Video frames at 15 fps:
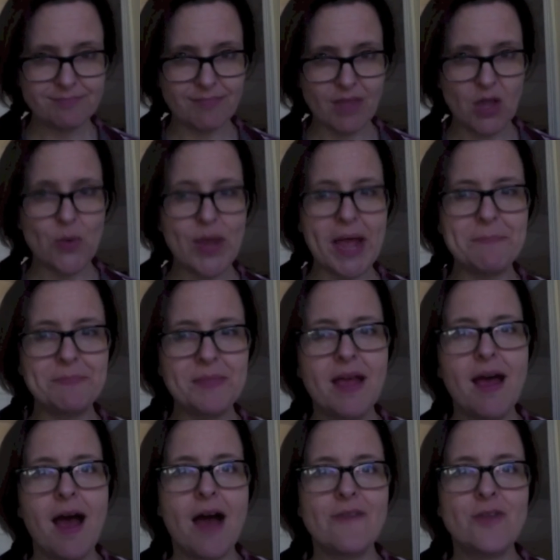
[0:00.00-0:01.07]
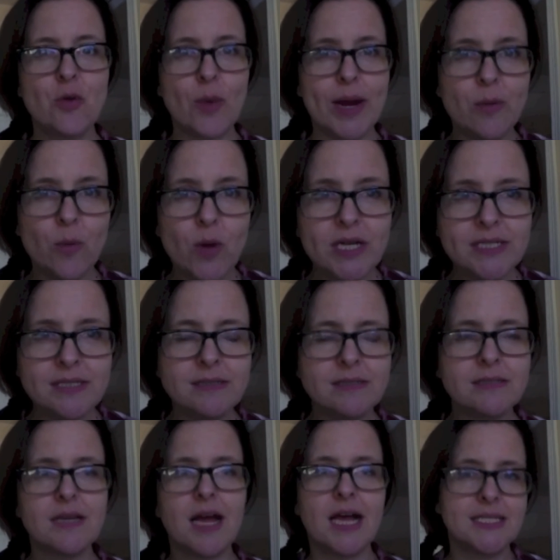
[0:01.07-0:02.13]
Okay, have a great one.
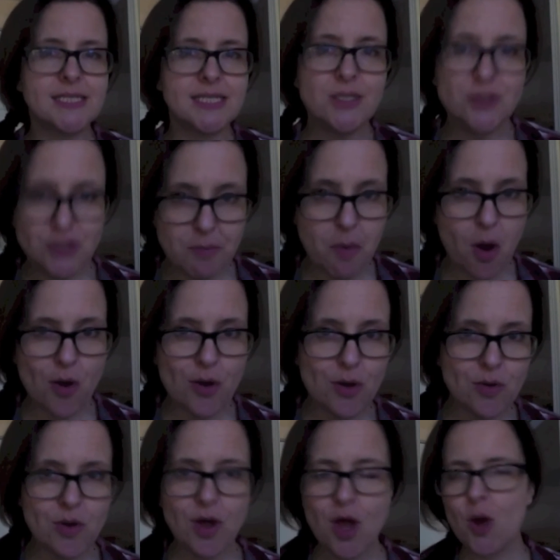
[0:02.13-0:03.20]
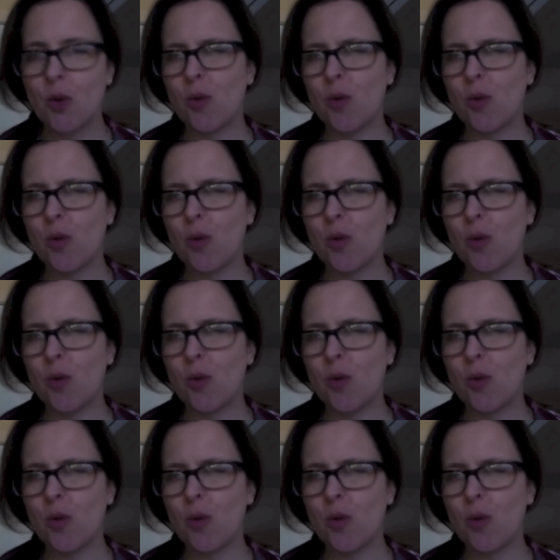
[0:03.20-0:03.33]
I'll see you tomorrow.